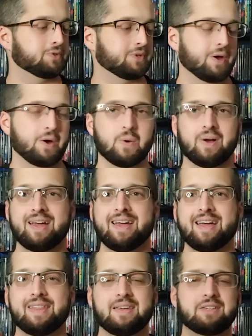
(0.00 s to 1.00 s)
So
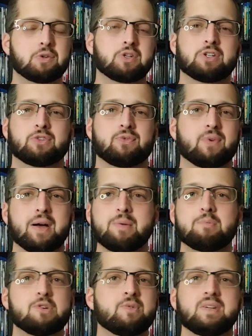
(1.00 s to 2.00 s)
these are just
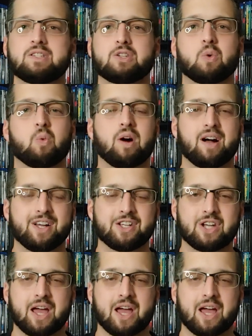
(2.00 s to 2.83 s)
fun movies to watch.